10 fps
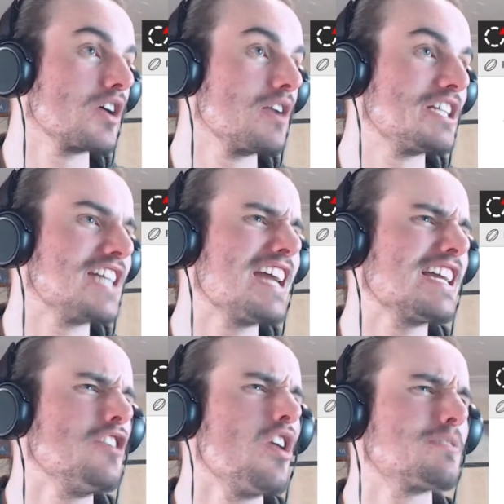Going to be
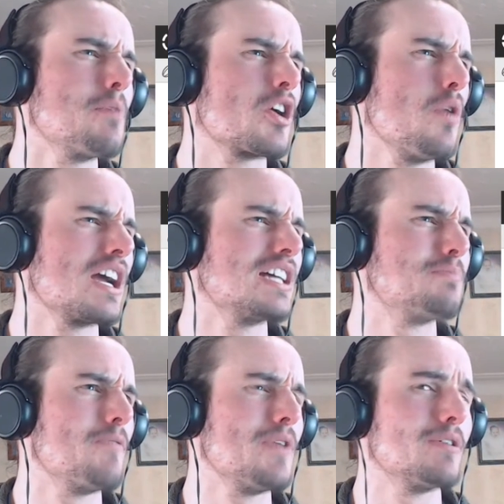taken nicely by Quagga
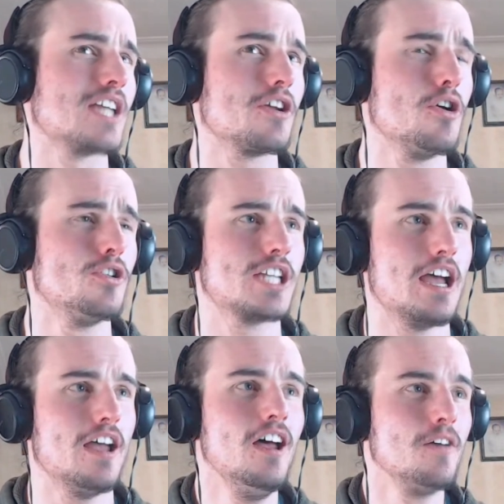Smith. That was a huge
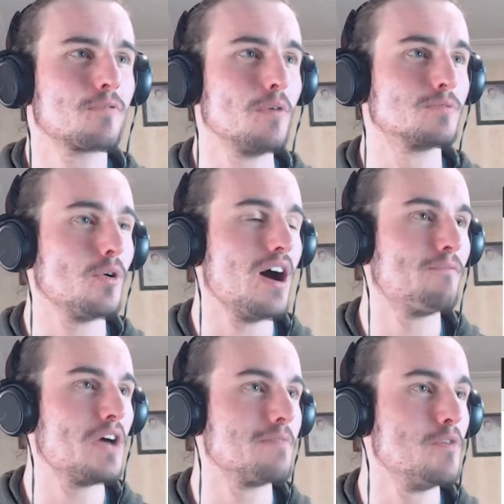hit from Duan
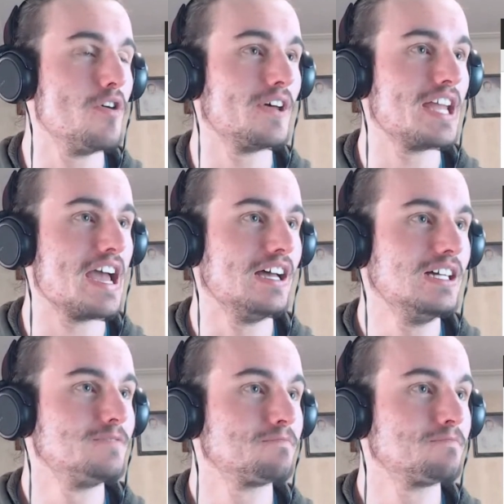van der Merwe there.